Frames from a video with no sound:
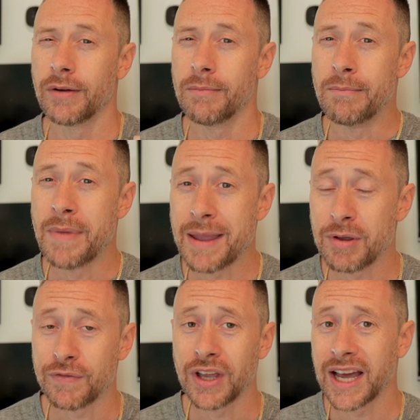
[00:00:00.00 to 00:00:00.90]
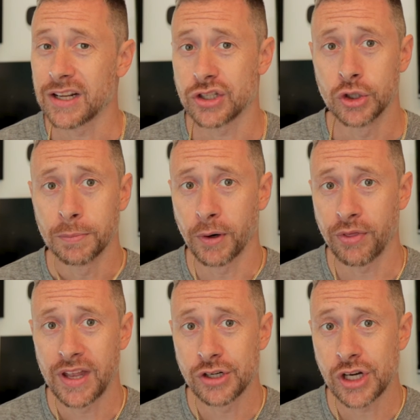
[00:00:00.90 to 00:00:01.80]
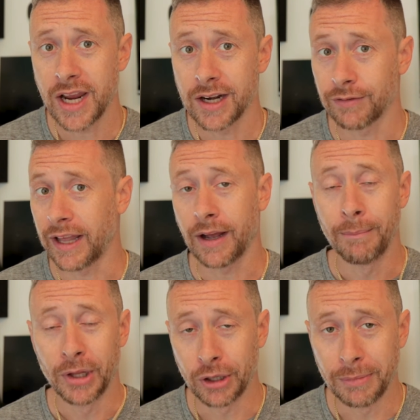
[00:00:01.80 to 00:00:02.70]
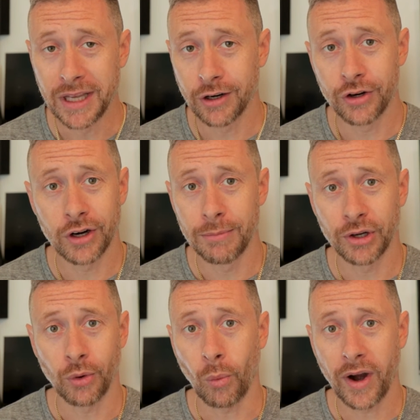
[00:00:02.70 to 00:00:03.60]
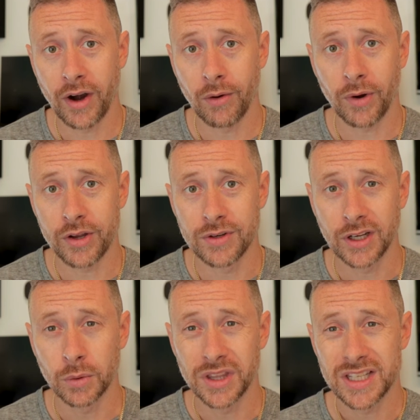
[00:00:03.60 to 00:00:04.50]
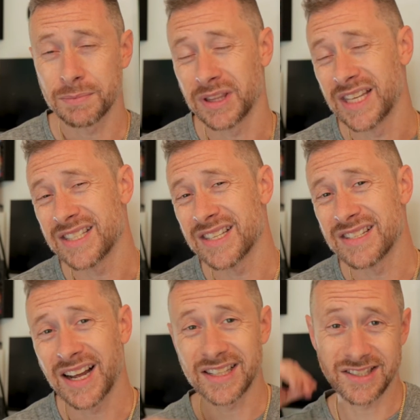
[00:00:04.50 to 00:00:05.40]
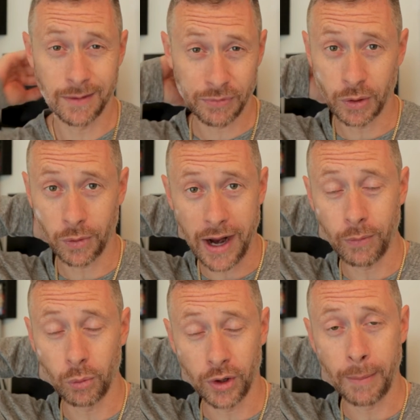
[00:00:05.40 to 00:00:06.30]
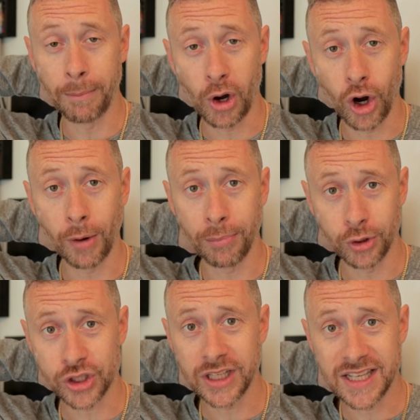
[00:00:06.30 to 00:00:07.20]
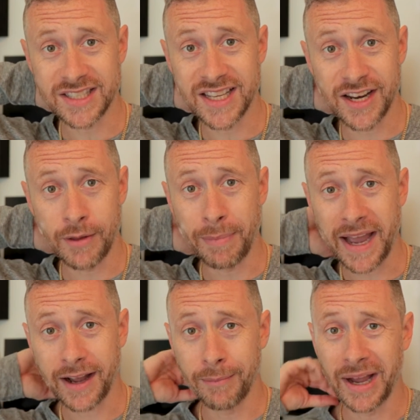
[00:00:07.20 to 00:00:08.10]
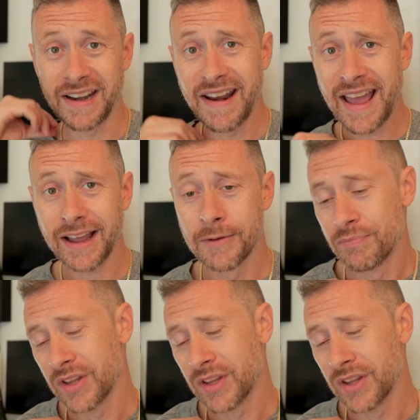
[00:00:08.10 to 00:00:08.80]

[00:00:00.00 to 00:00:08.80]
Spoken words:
maybe if you got a super thin chain of like a millimeter, you're gonna be able to wear it while you deal with this, but this is not something where I would want a bar pushing this into the back of my neck.